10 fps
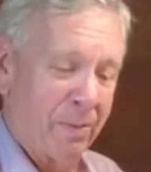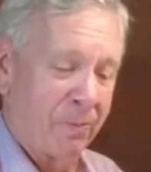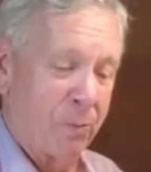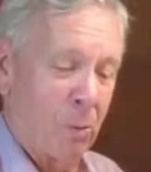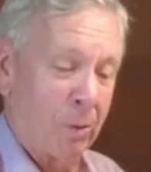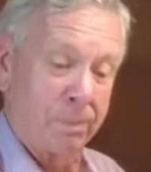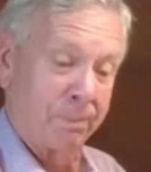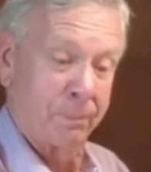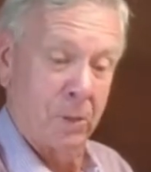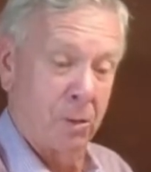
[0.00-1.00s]
for
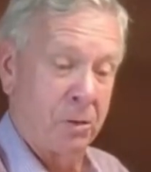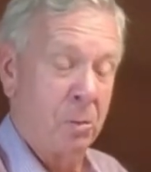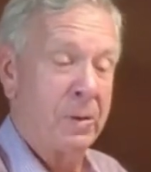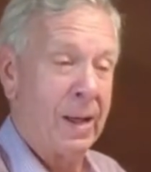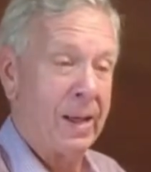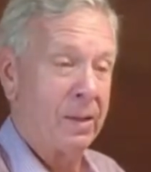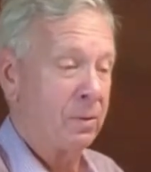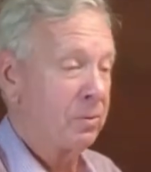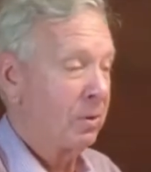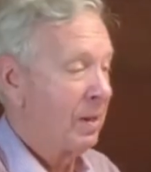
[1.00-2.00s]
2
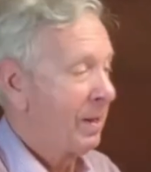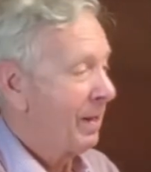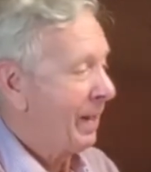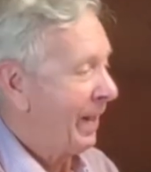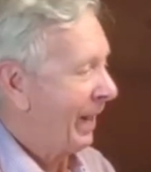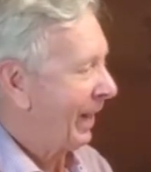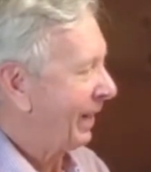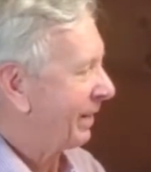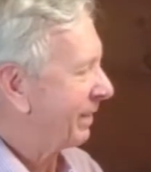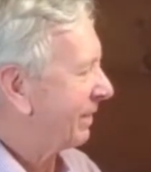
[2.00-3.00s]
days
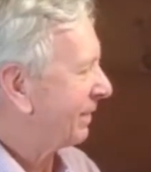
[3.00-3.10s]
and